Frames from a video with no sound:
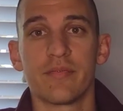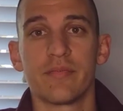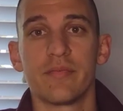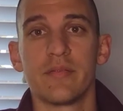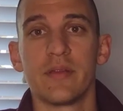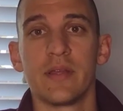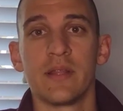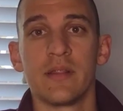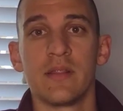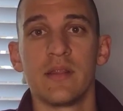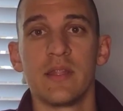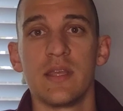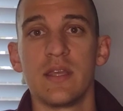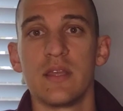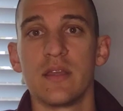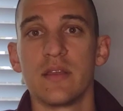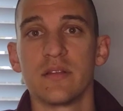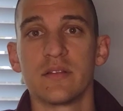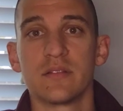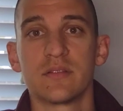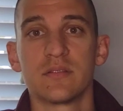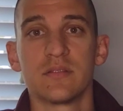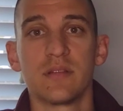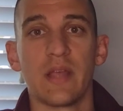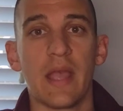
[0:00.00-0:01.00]
in
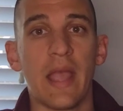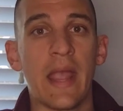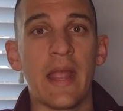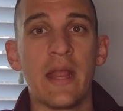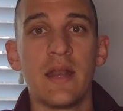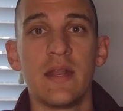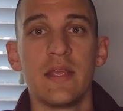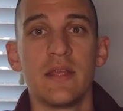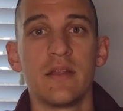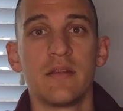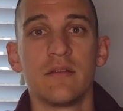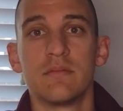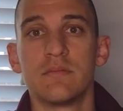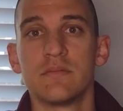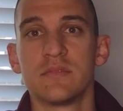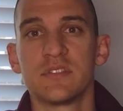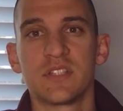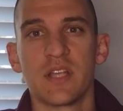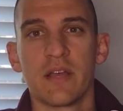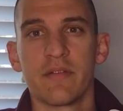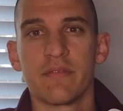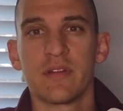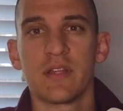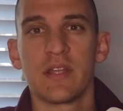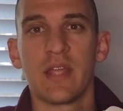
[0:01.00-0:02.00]
these 80,
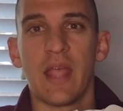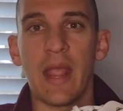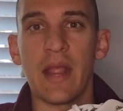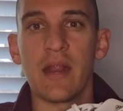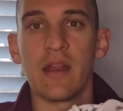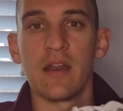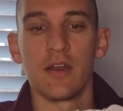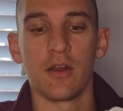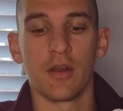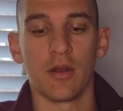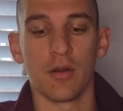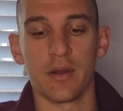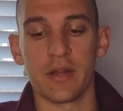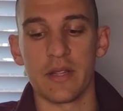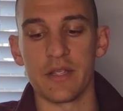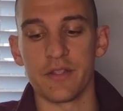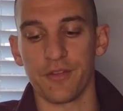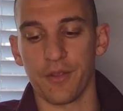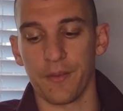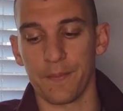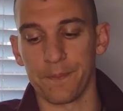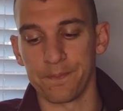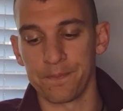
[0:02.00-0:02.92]
70, 80 degrees.